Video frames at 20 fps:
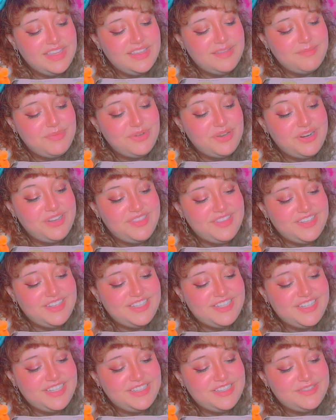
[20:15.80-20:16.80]
put in the
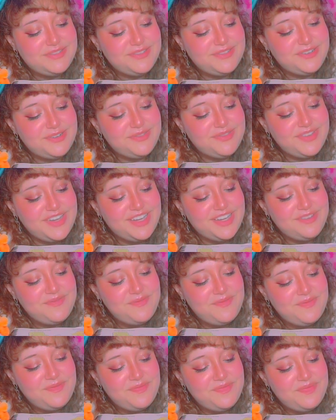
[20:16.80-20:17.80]
cheats for me.
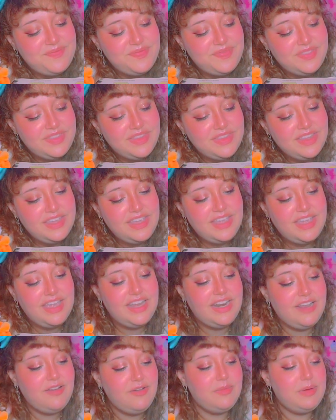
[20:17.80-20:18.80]

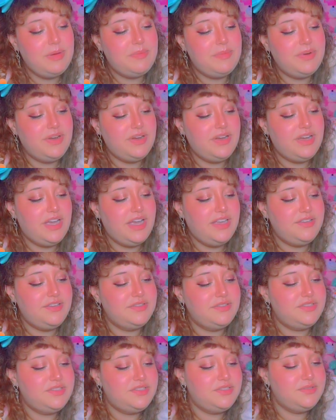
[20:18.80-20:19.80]
And I remember I
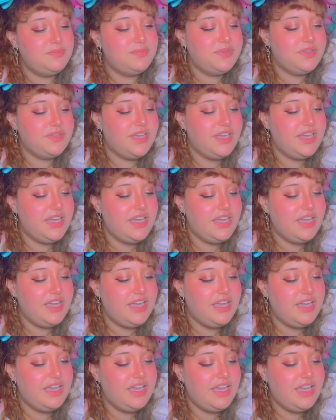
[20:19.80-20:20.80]
used to play
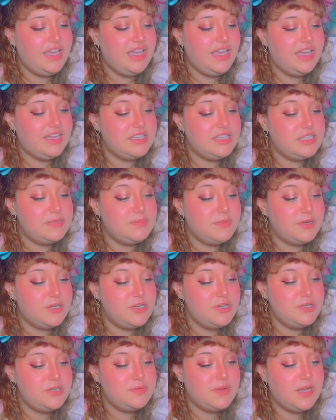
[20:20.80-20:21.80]
a
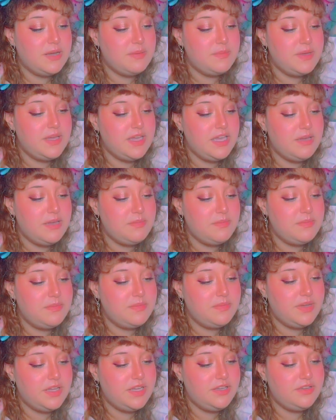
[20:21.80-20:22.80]
SpongeBob game.
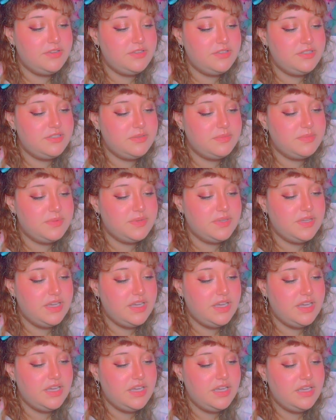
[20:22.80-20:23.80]
I used to
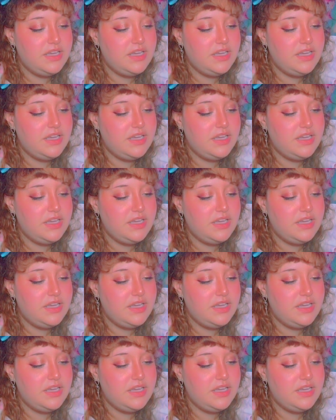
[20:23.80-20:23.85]
play